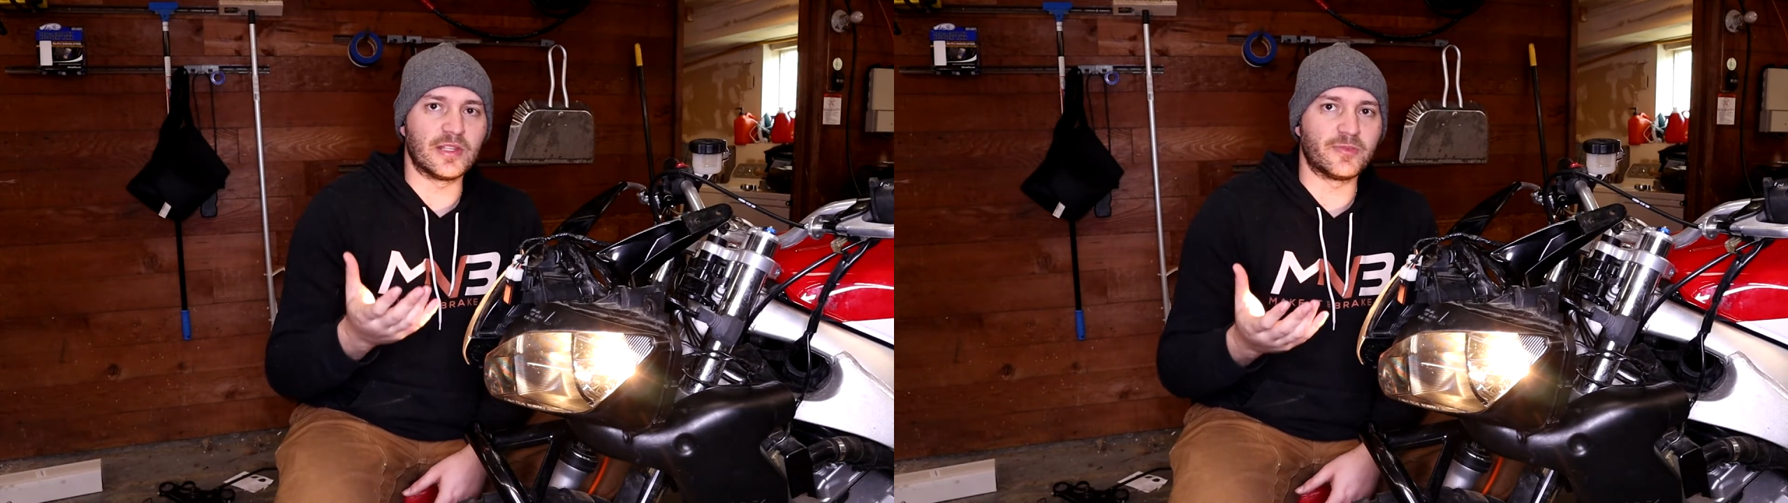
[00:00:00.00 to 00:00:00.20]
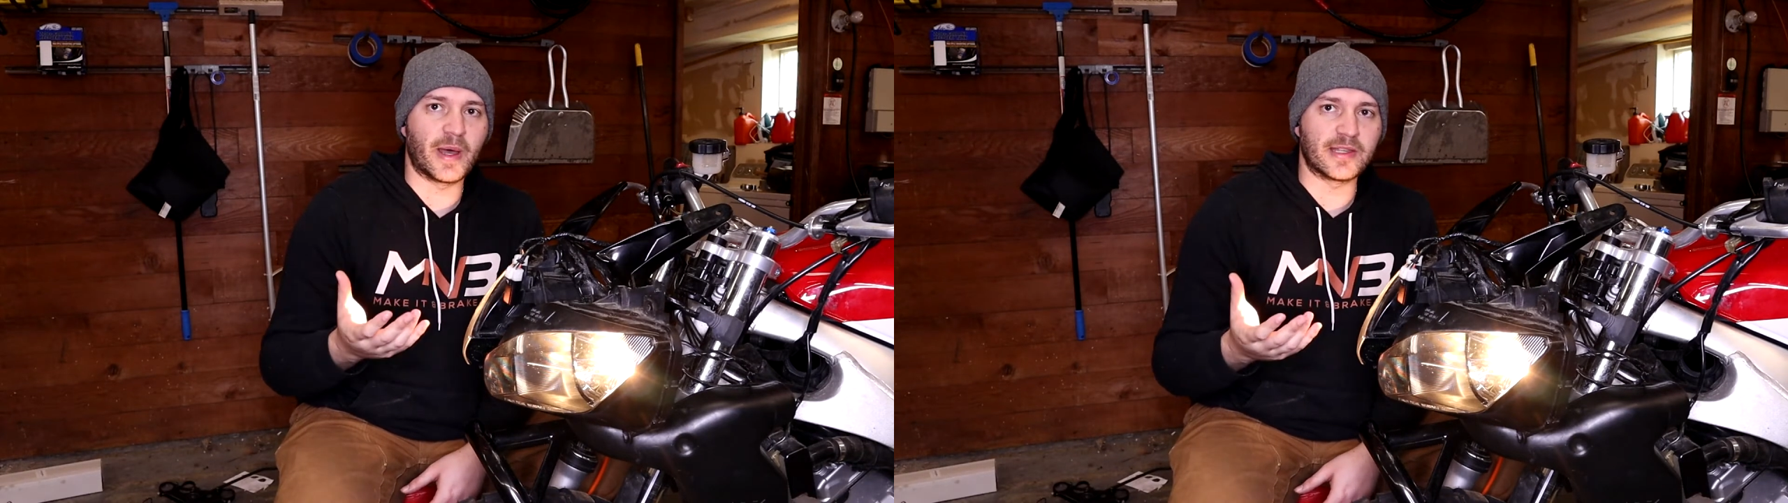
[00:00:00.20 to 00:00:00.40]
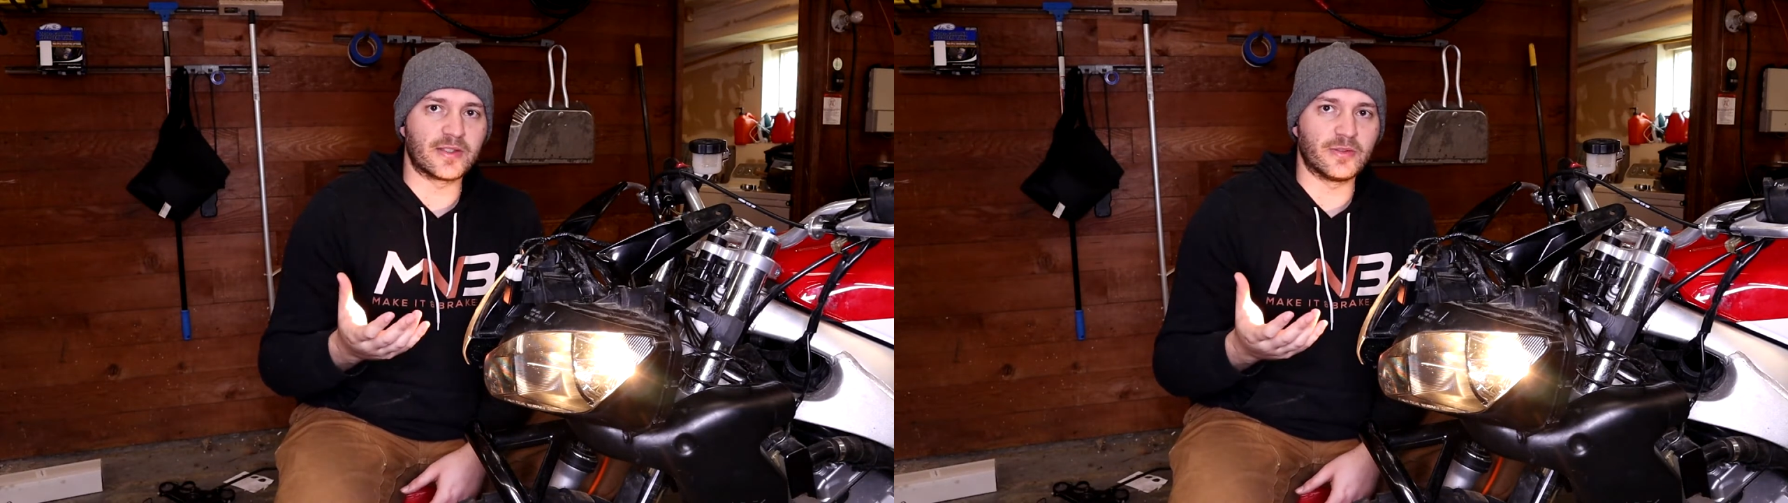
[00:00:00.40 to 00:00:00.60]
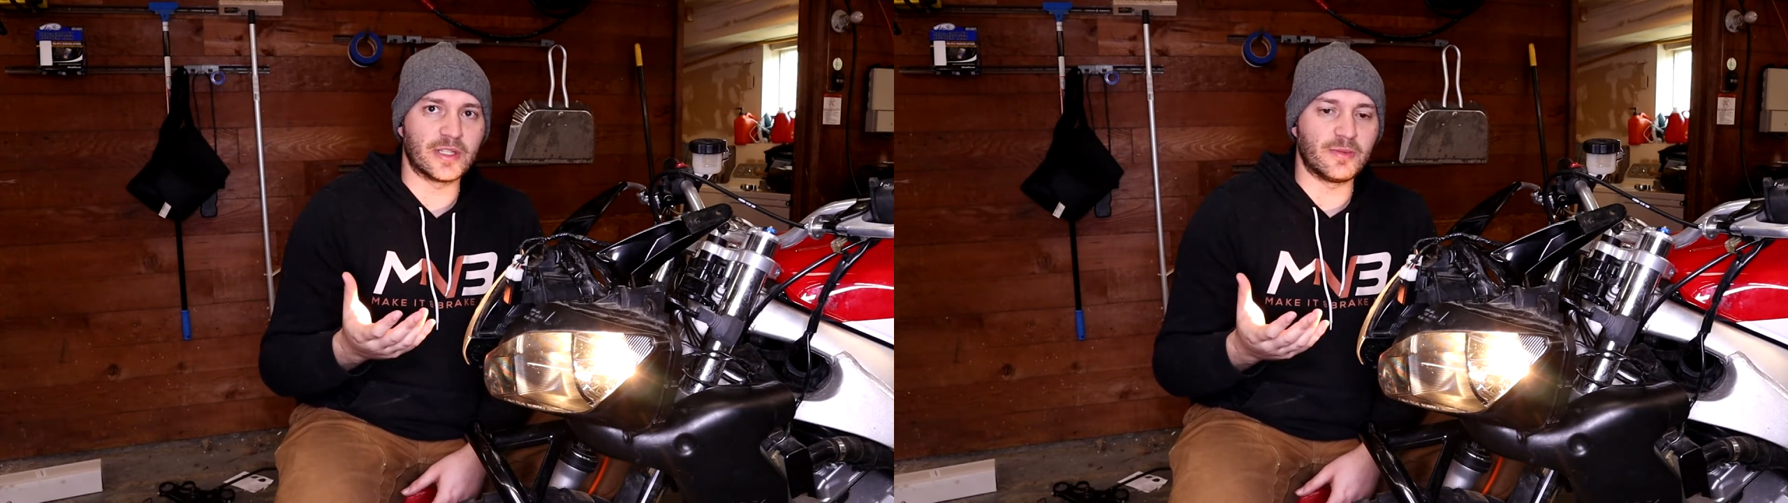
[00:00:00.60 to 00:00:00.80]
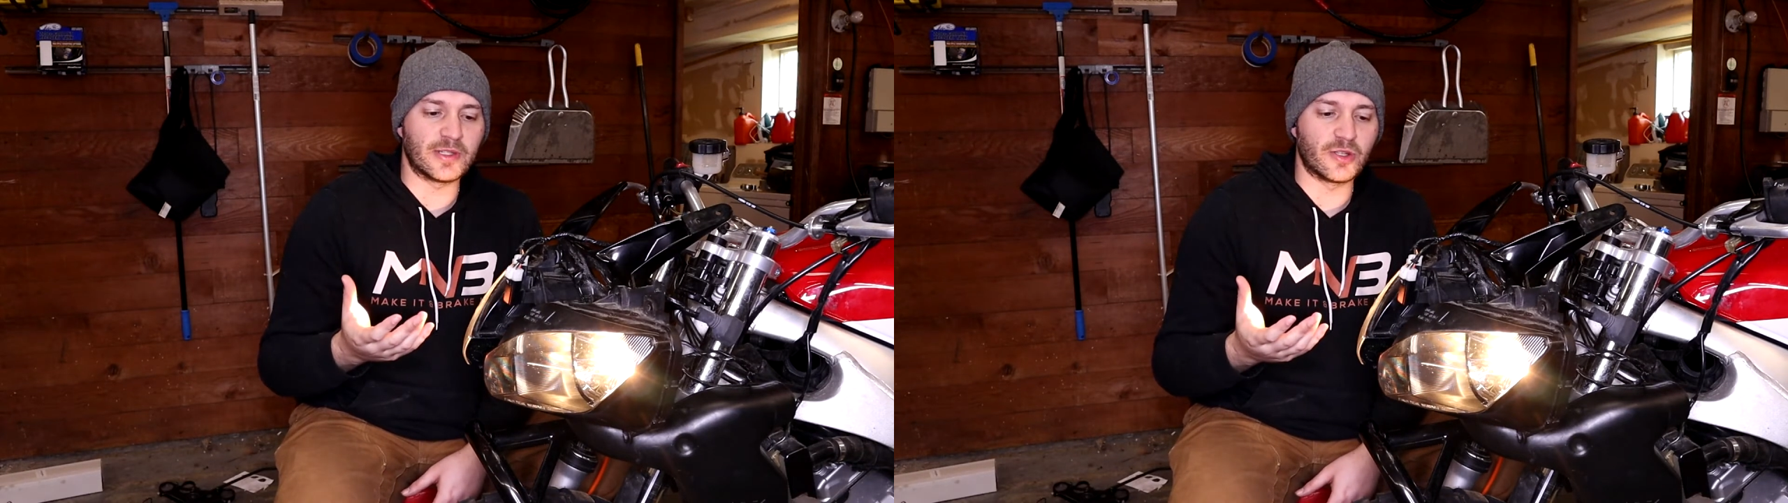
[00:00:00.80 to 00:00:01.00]
these bikes don't
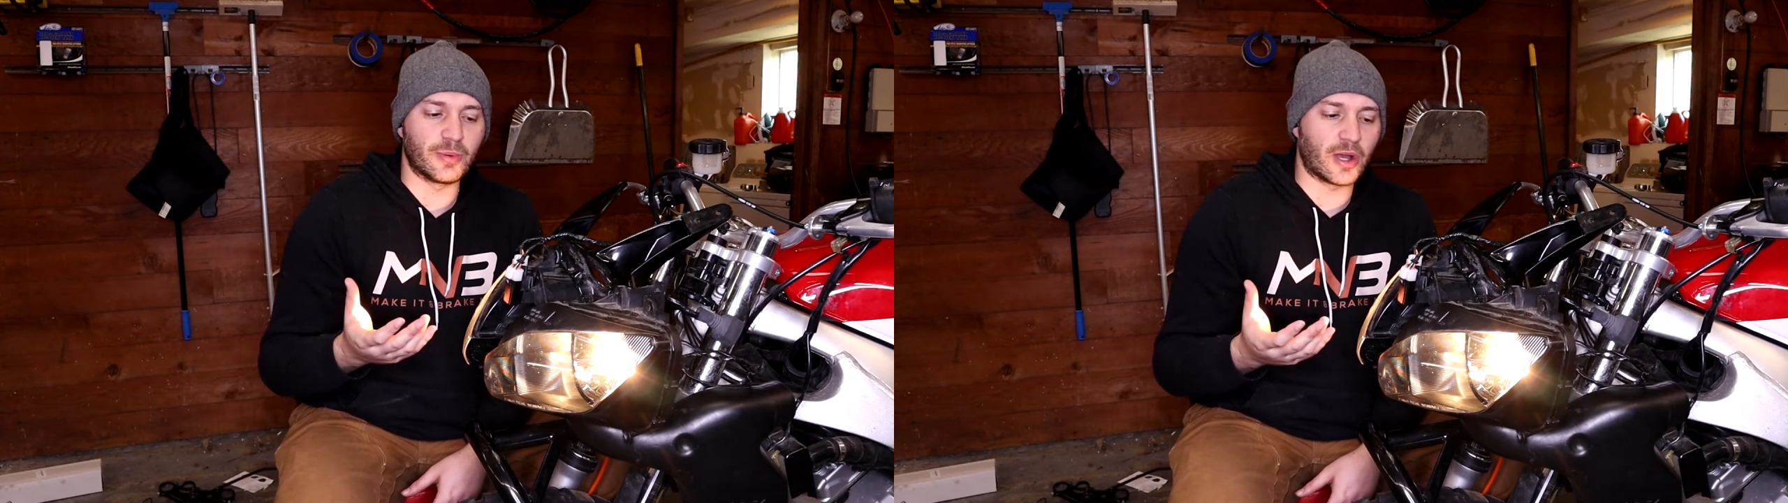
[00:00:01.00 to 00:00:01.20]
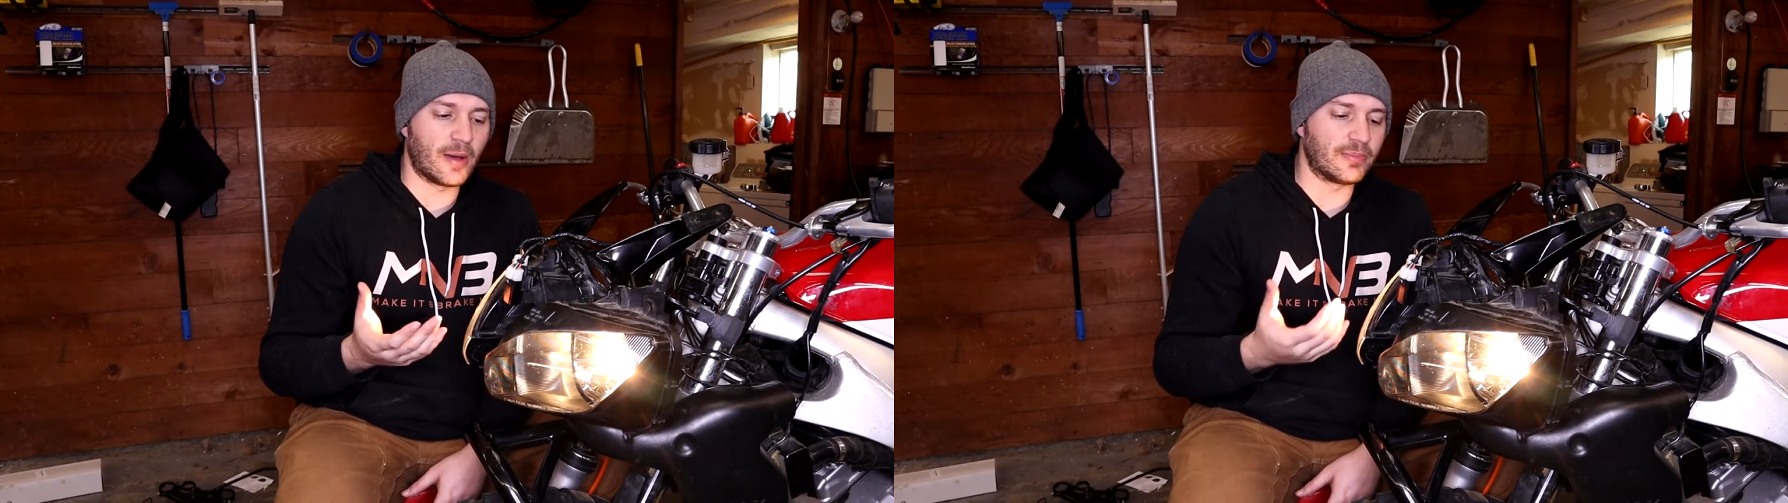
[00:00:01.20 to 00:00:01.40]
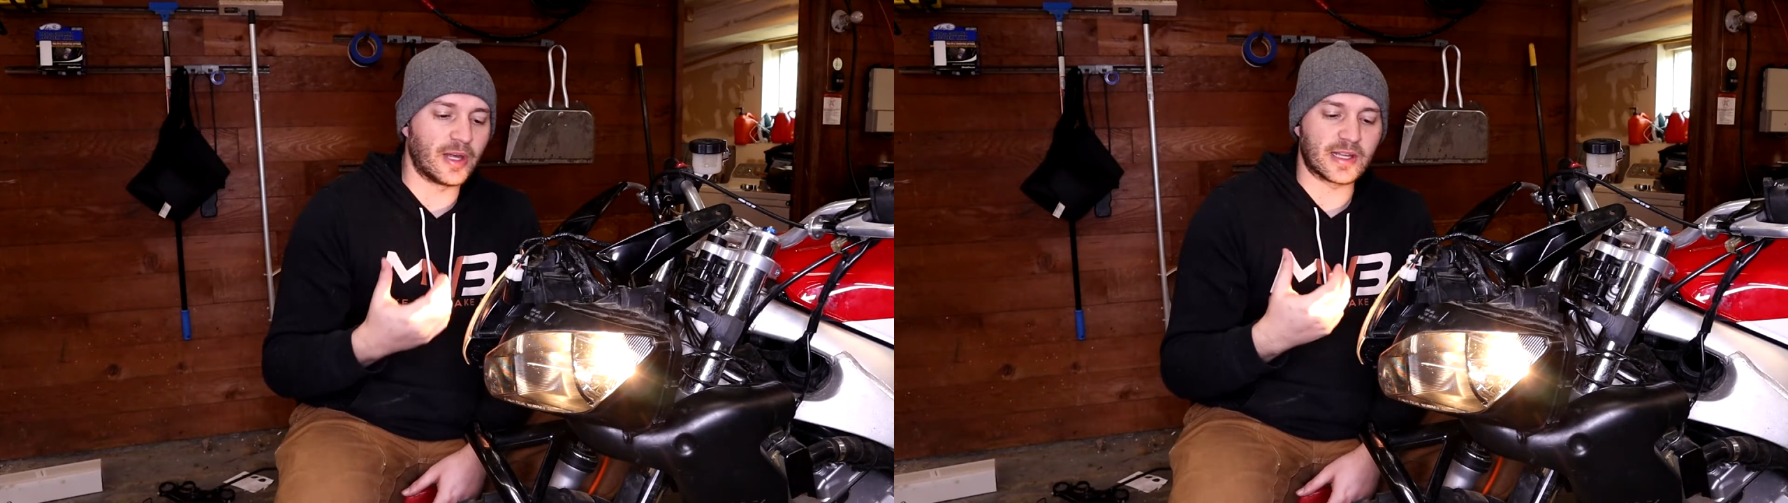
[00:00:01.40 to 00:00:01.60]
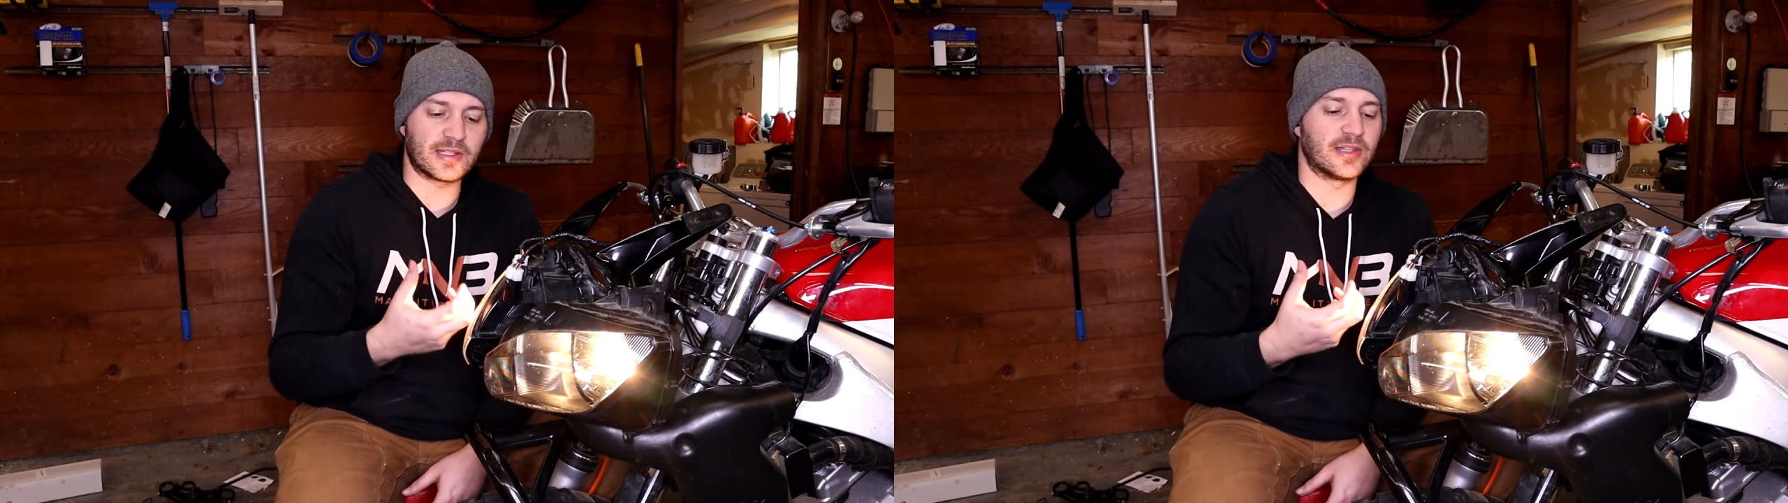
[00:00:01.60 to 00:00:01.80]
need to be super complex,